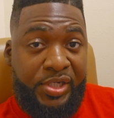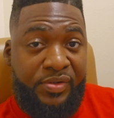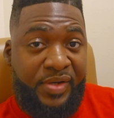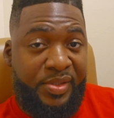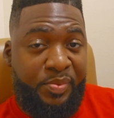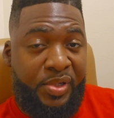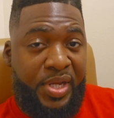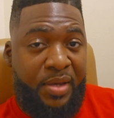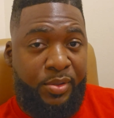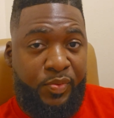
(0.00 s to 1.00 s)
you have to put
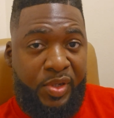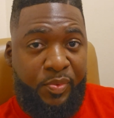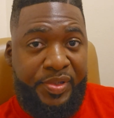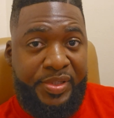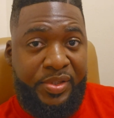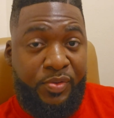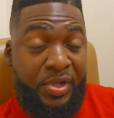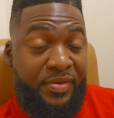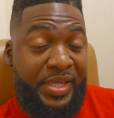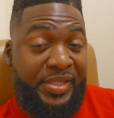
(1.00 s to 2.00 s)
down
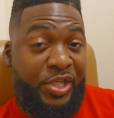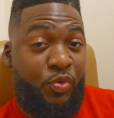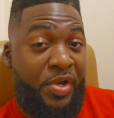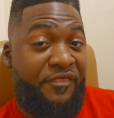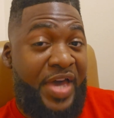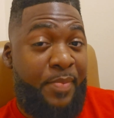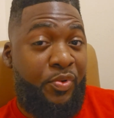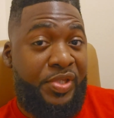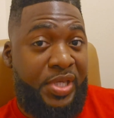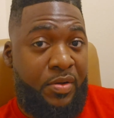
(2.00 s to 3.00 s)
20%, let's say
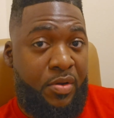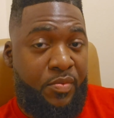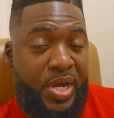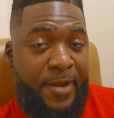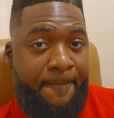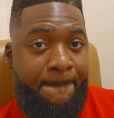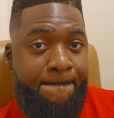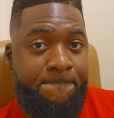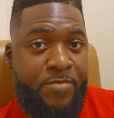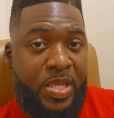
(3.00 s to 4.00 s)
25% on, right?
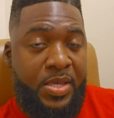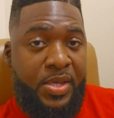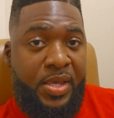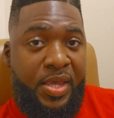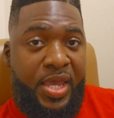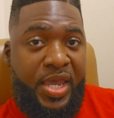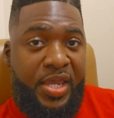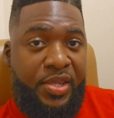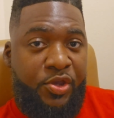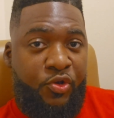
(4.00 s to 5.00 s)

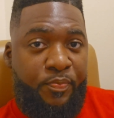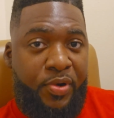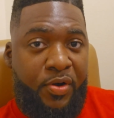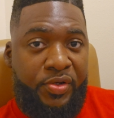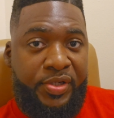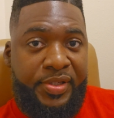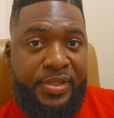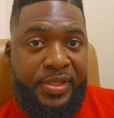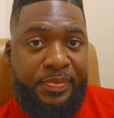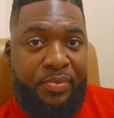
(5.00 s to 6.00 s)
And you purchase
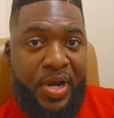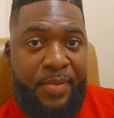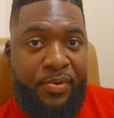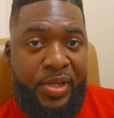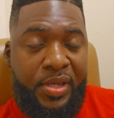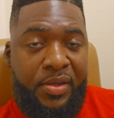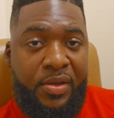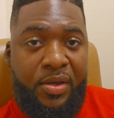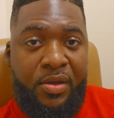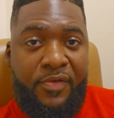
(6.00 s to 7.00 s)
this property
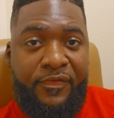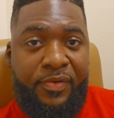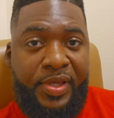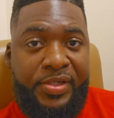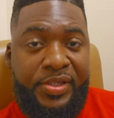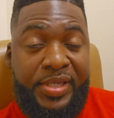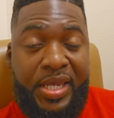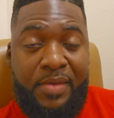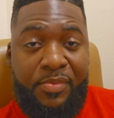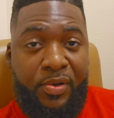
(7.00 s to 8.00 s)
for, let's just say,
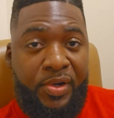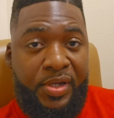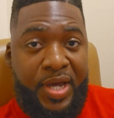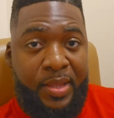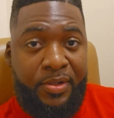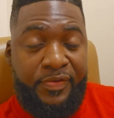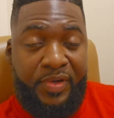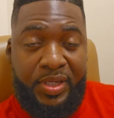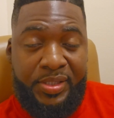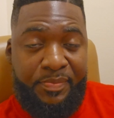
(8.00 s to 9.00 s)
$1 million for
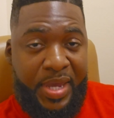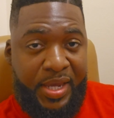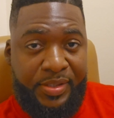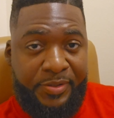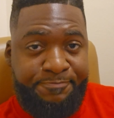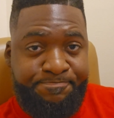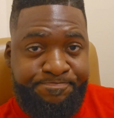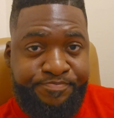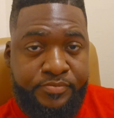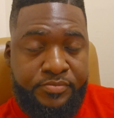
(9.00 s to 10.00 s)
easy math.
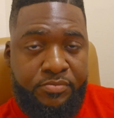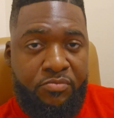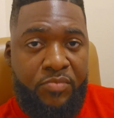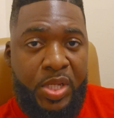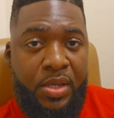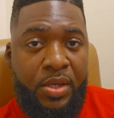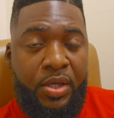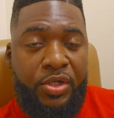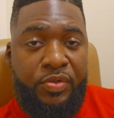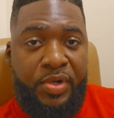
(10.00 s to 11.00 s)

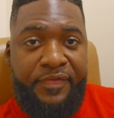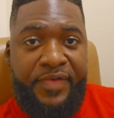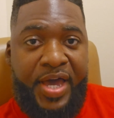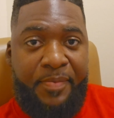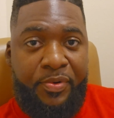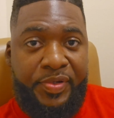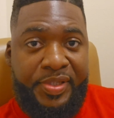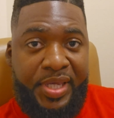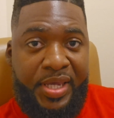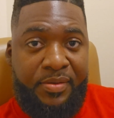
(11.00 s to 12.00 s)

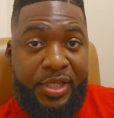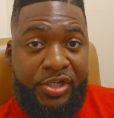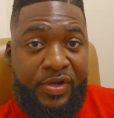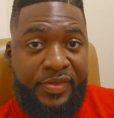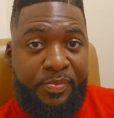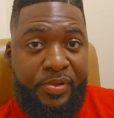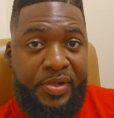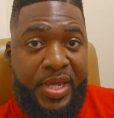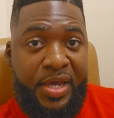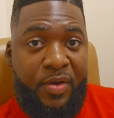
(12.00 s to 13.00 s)
25% that you have to put down,